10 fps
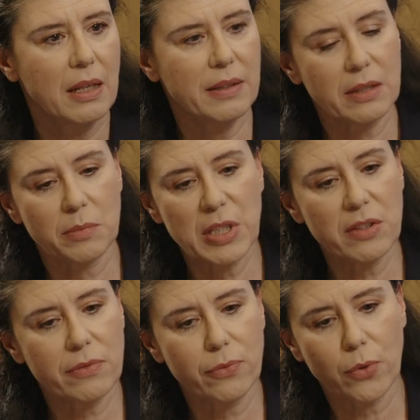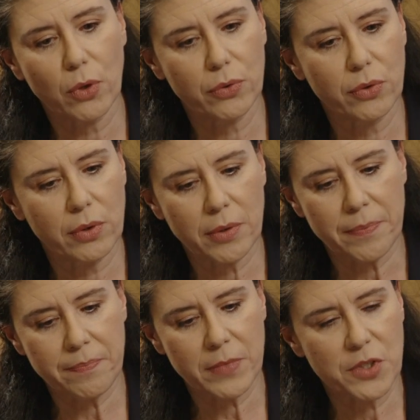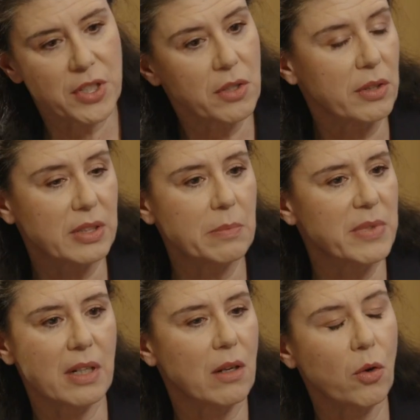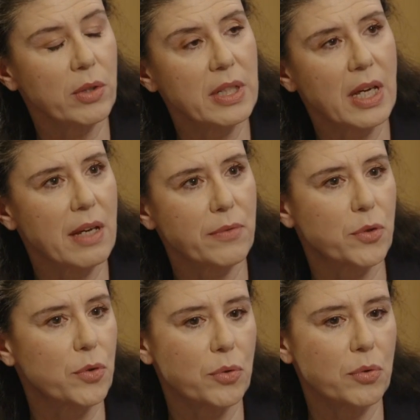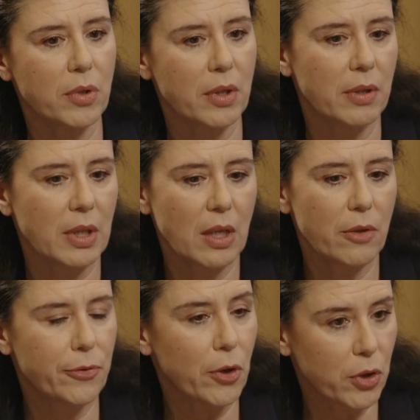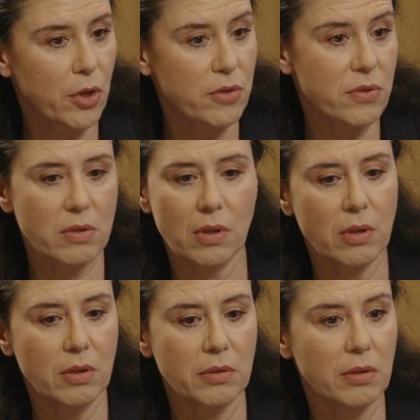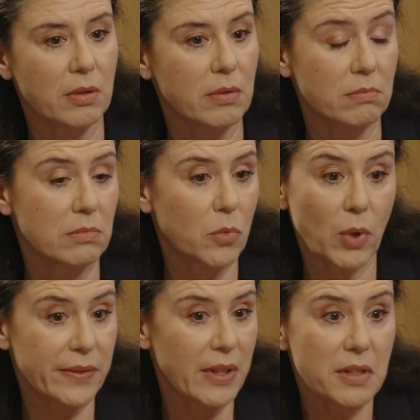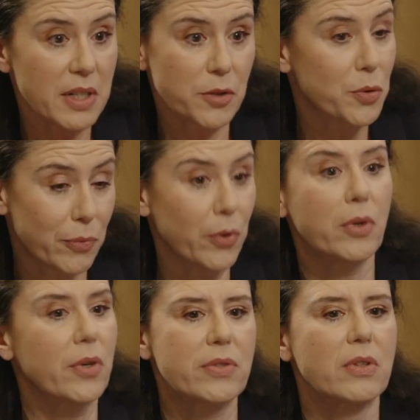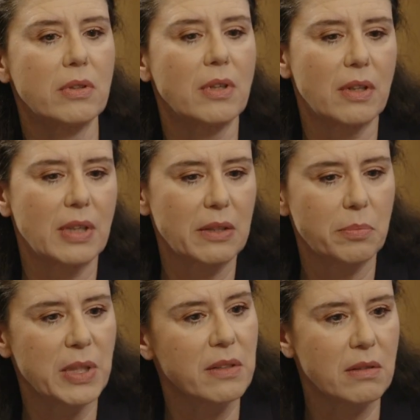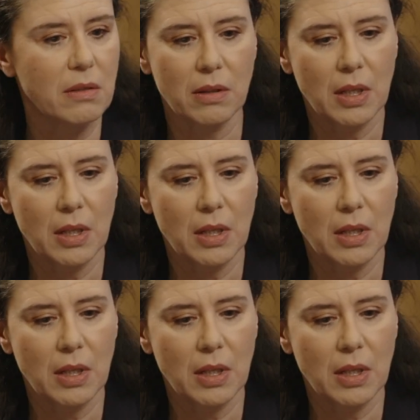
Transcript: That means for the GNOC teams, they only have to focus on what they need to focus on. That means